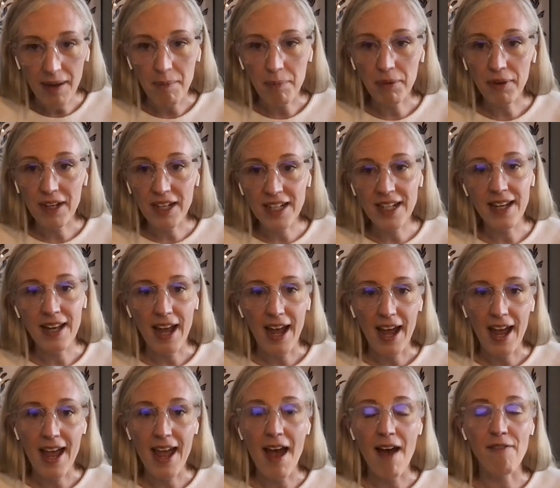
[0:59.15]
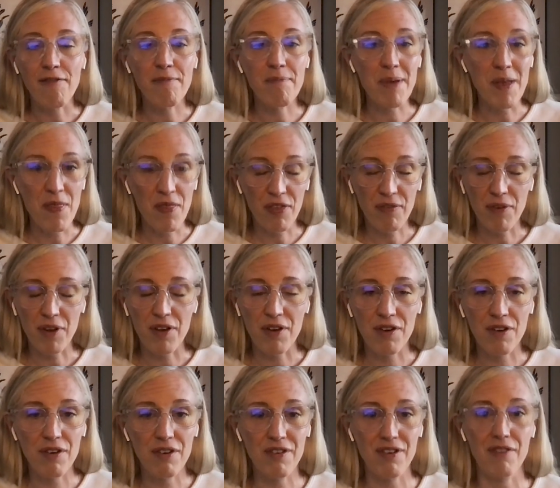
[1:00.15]
Ambreen and I have been
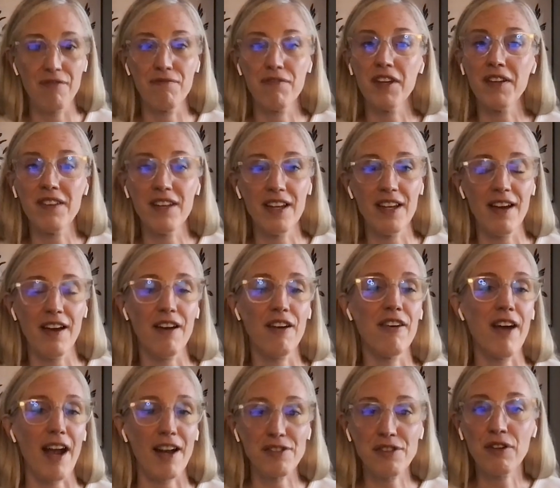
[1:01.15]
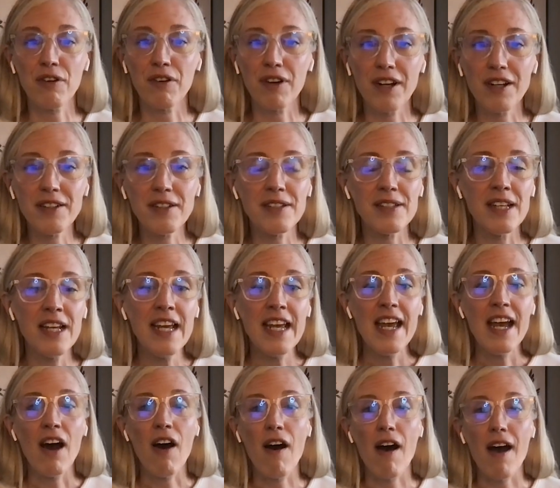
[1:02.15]
through a crash course
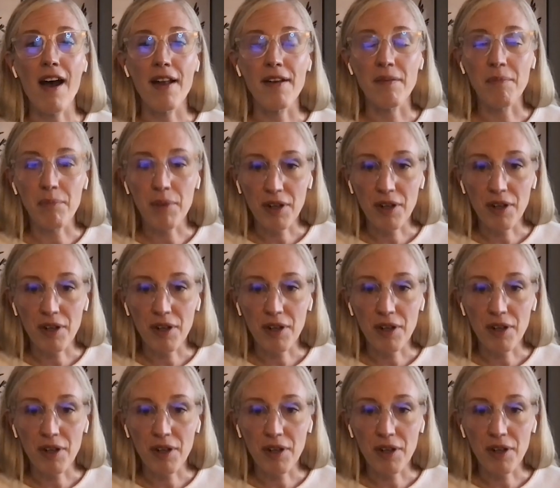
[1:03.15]
on